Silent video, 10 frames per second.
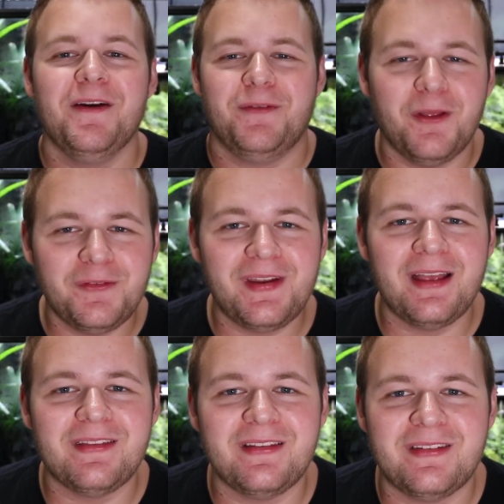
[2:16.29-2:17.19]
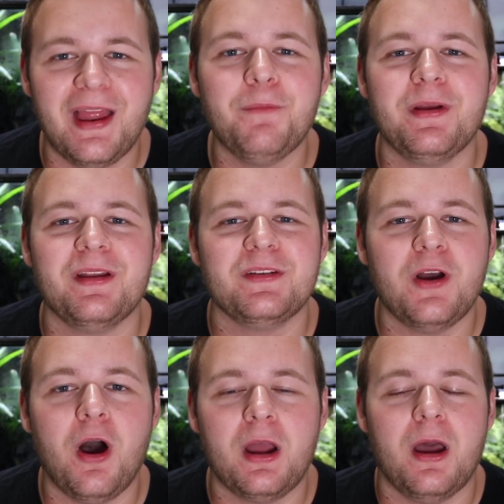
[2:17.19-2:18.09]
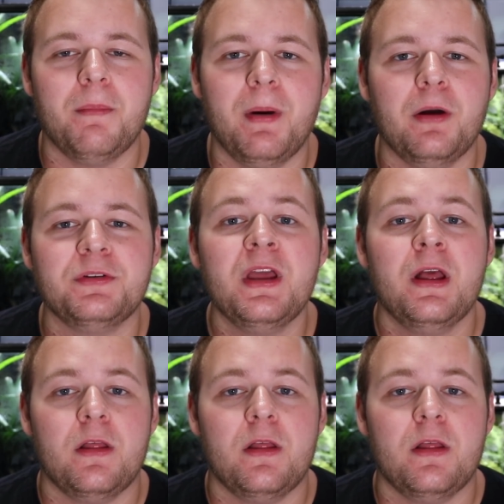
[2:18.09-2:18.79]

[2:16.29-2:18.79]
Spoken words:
those of you guys that stay, we can talk about